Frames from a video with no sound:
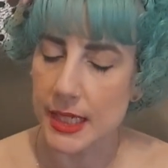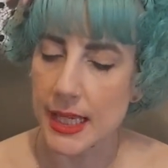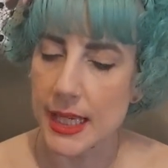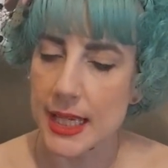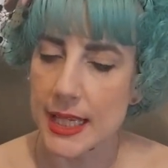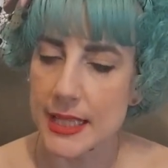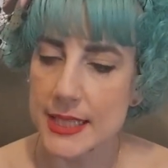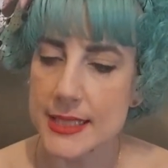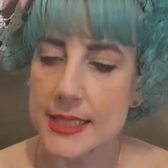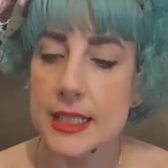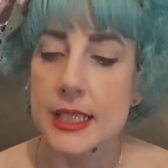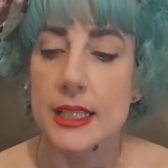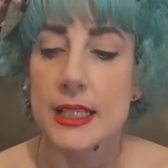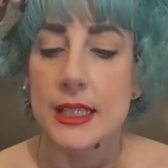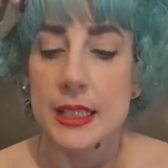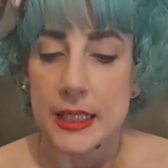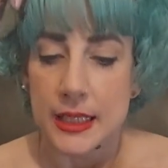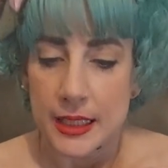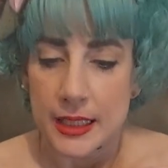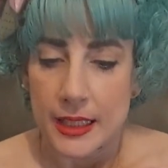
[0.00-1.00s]
And
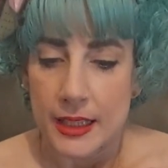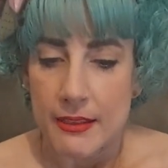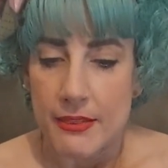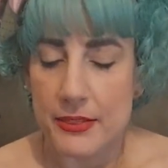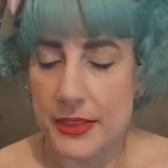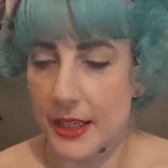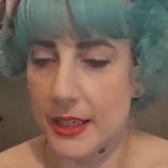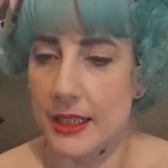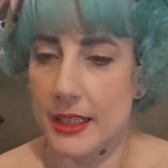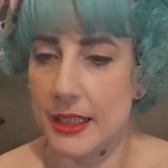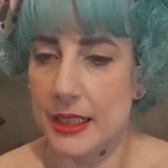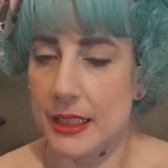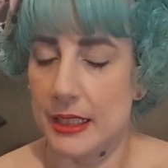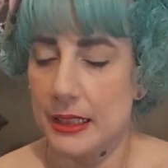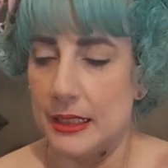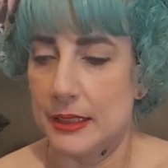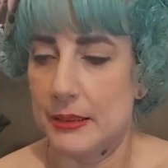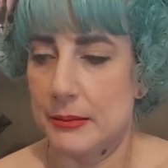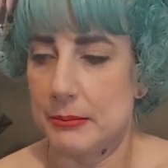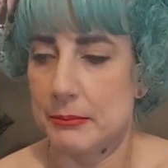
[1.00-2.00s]

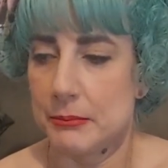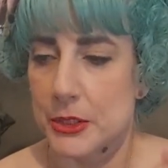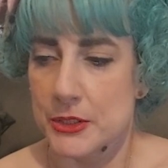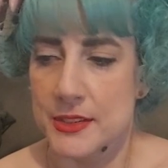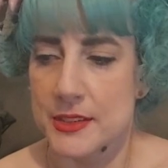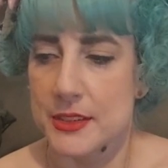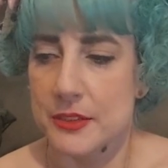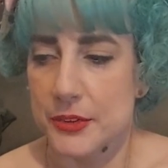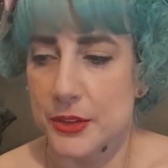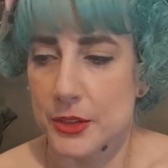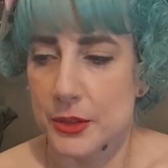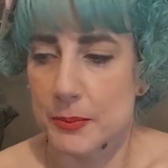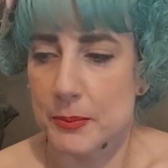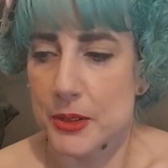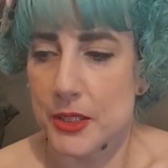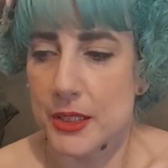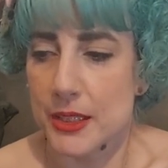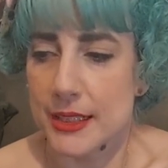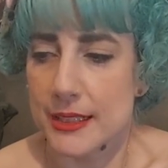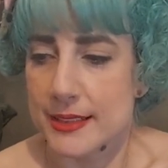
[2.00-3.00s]
the most difficult
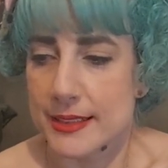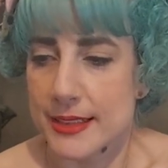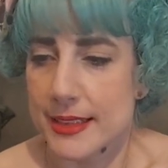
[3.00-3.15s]
part,